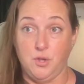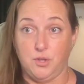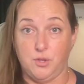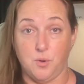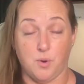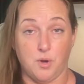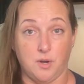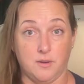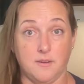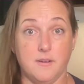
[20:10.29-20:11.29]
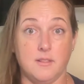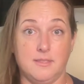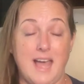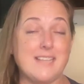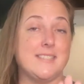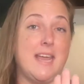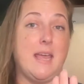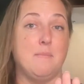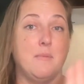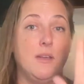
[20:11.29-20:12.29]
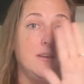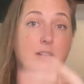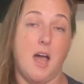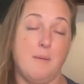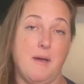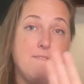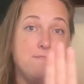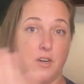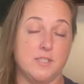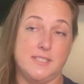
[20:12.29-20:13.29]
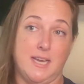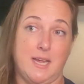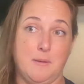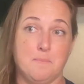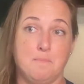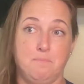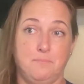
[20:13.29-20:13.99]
your last name, comma, first name,